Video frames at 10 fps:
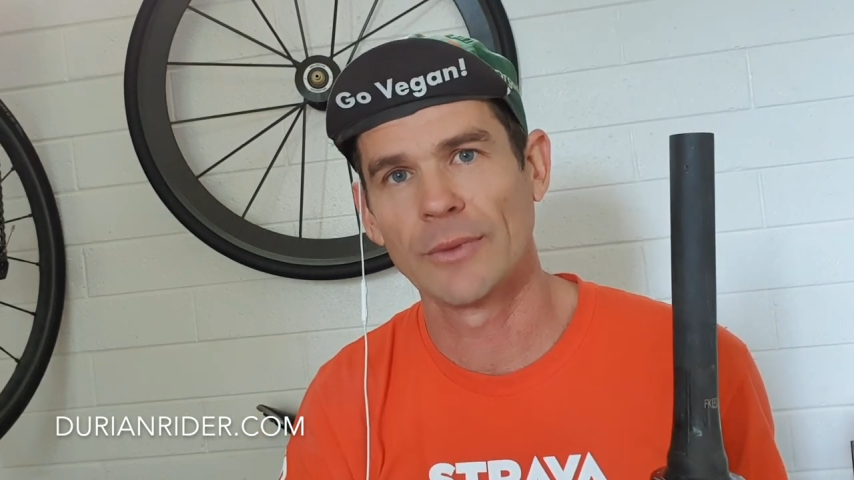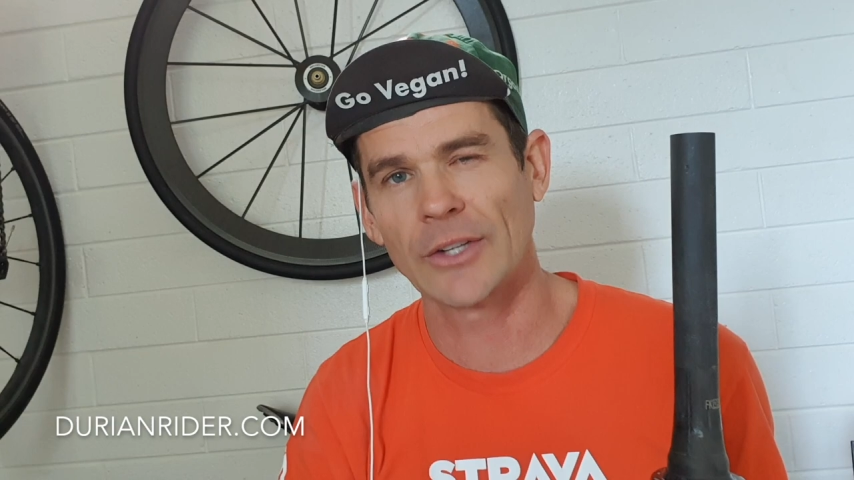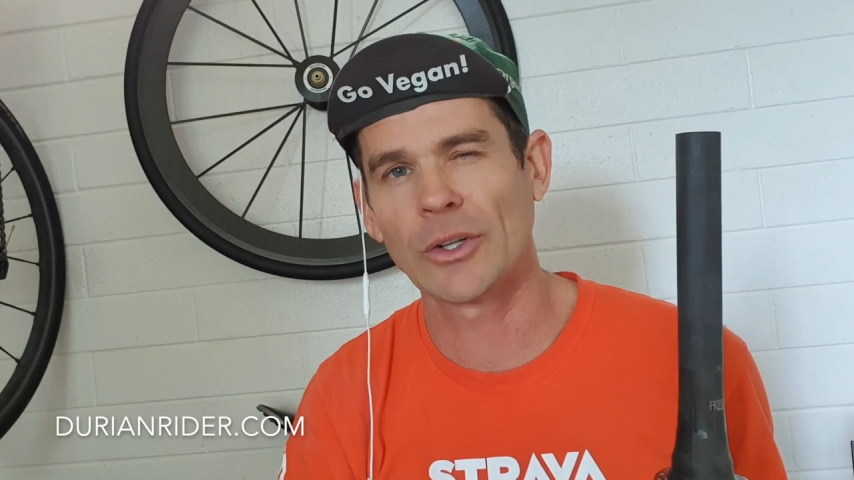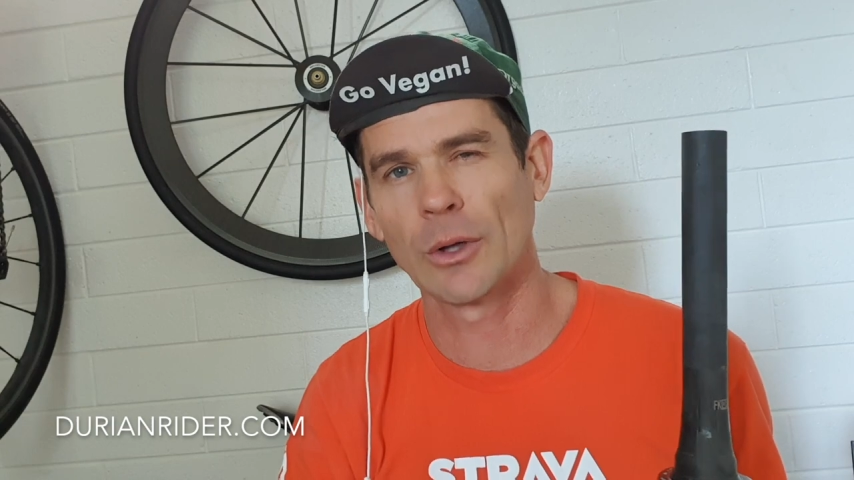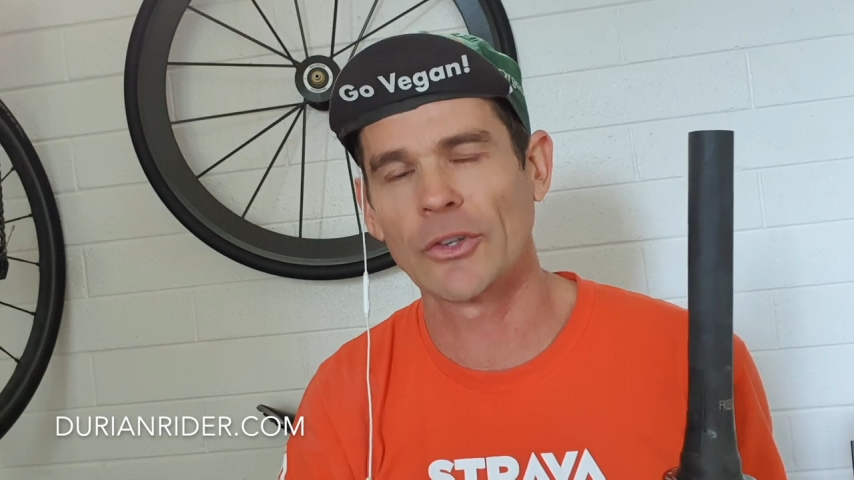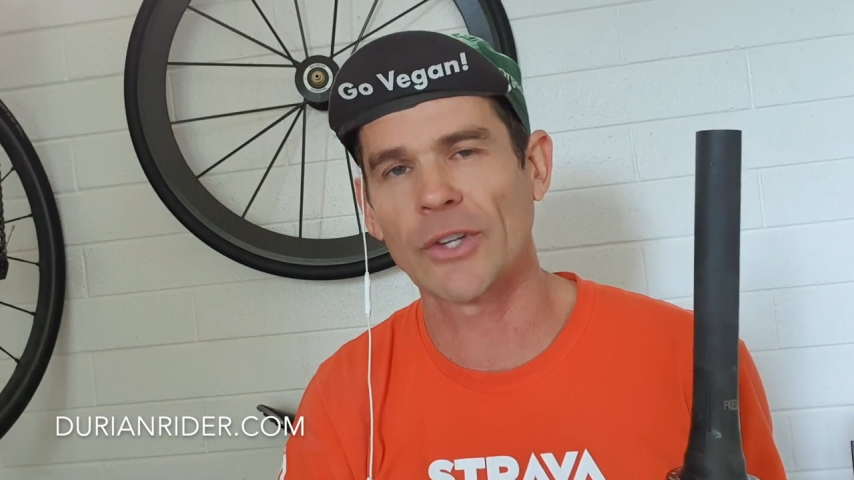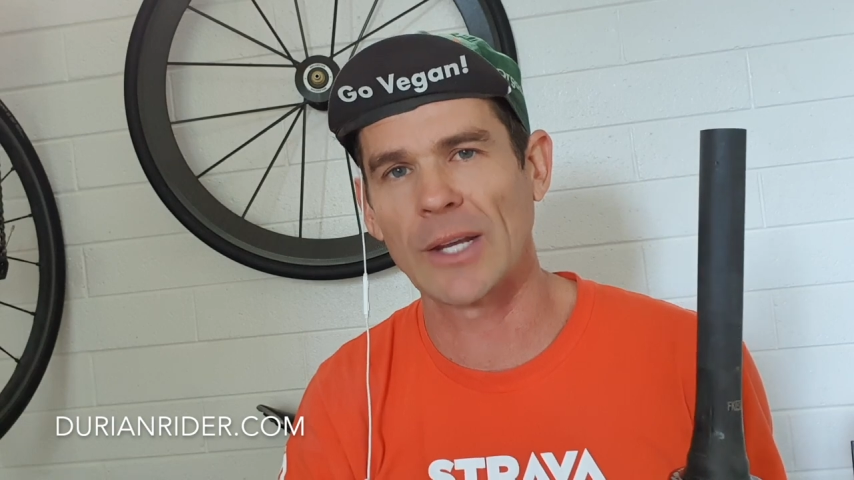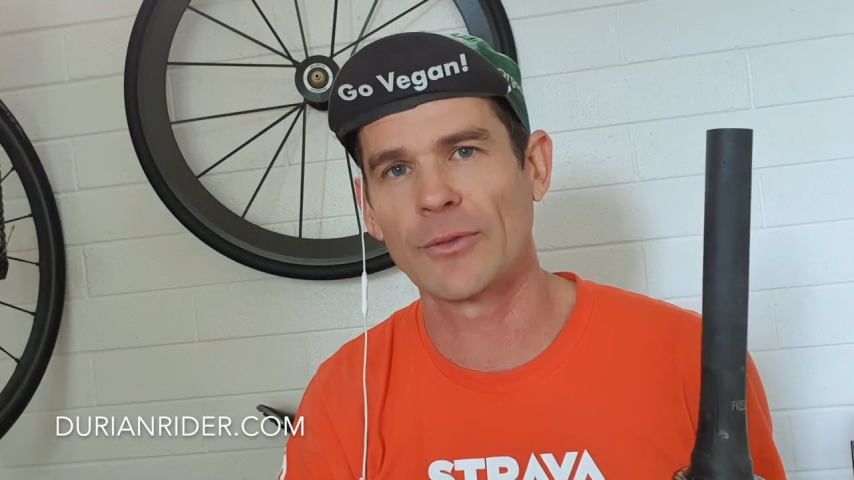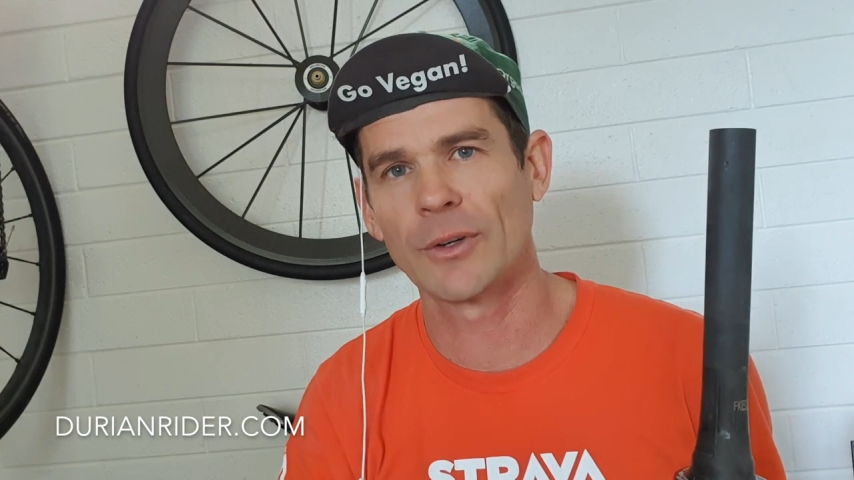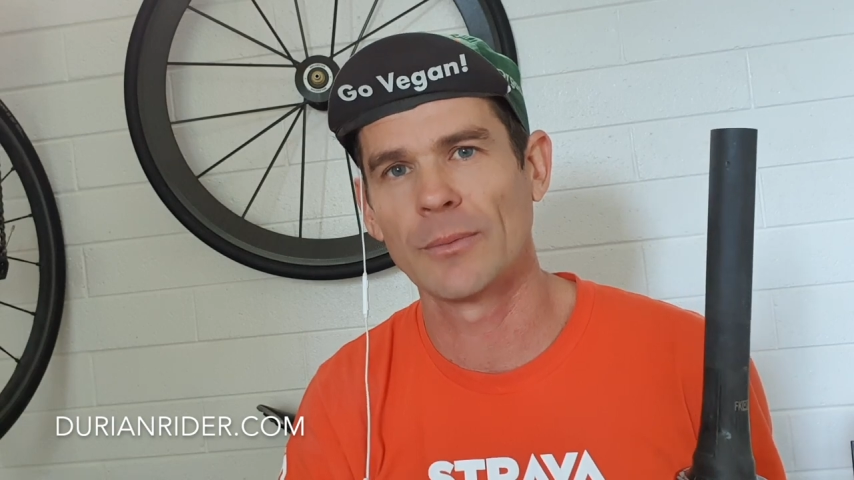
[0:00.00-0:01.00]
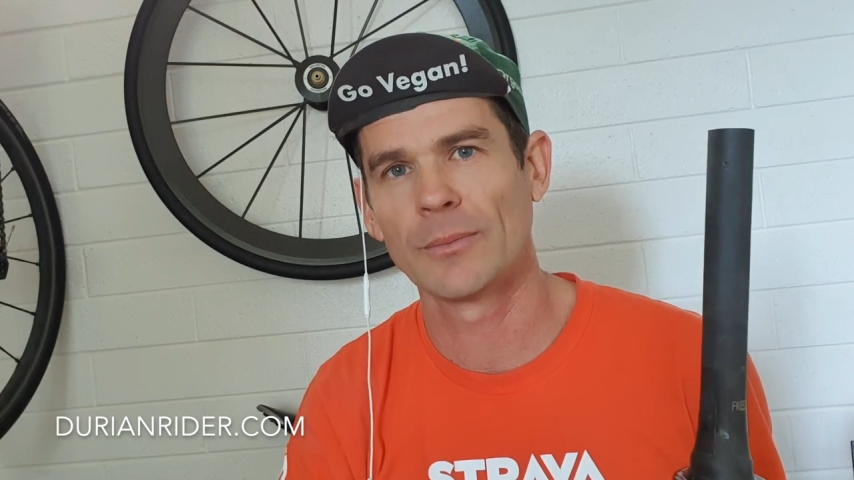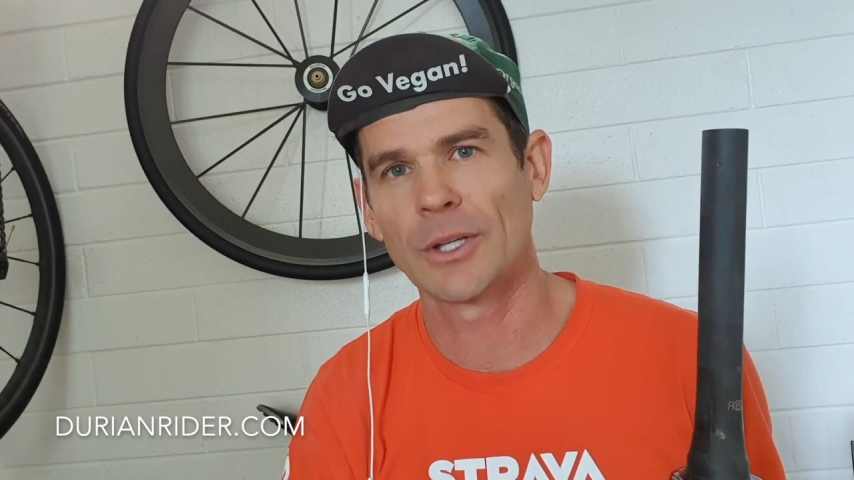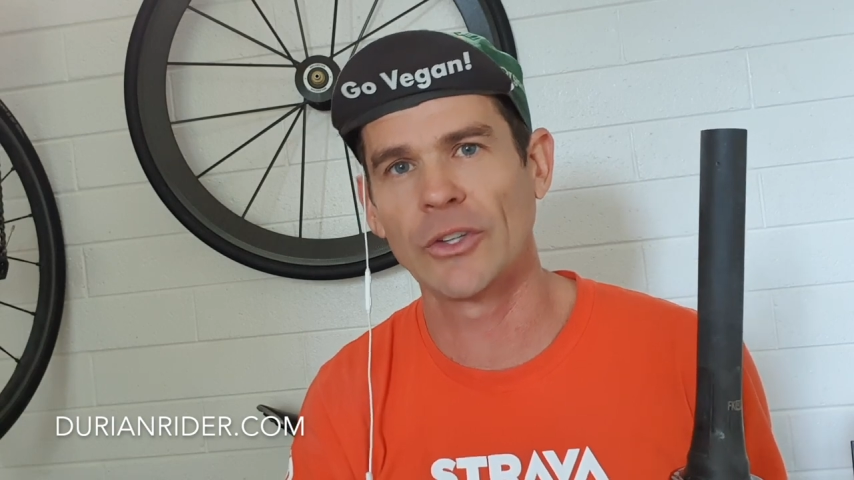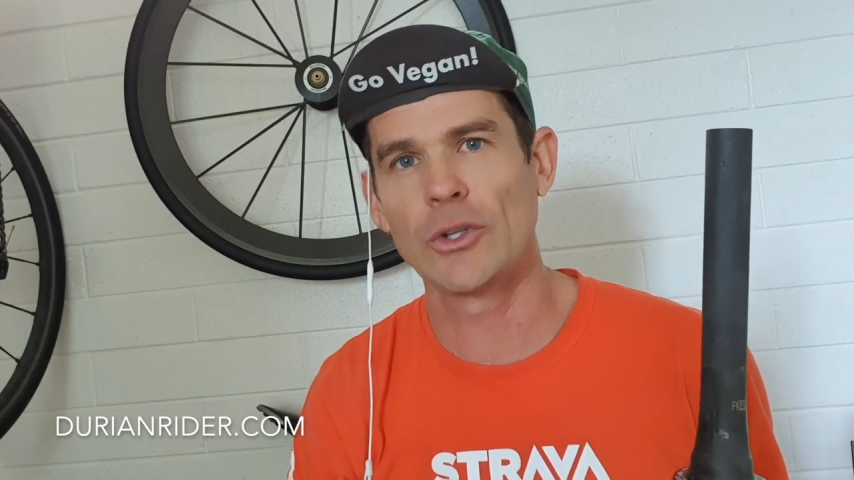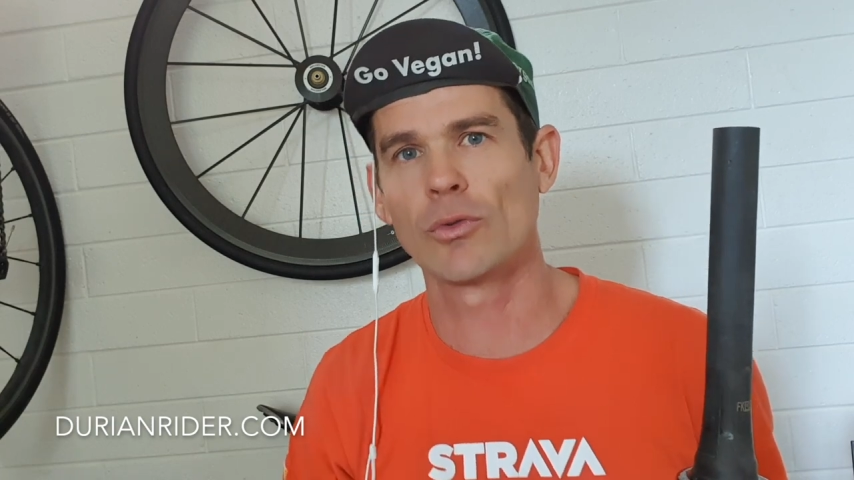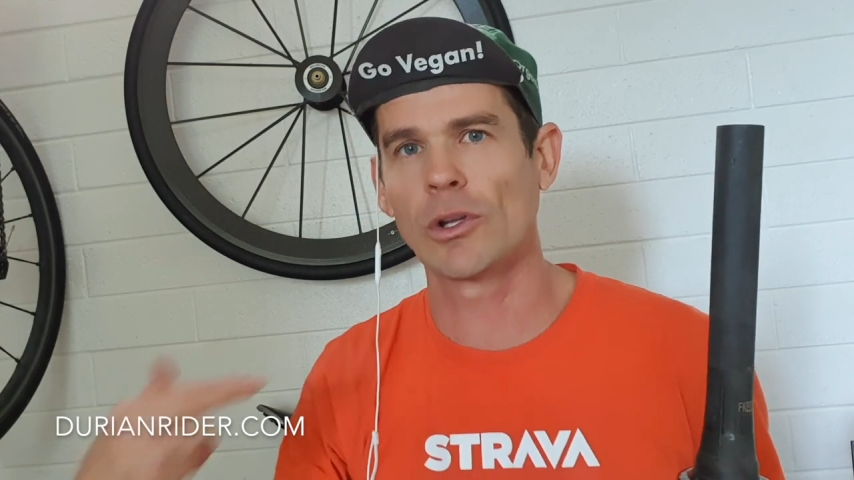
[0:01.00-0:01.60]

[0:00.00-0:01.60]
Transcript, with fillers: That's a lot safer, because then you're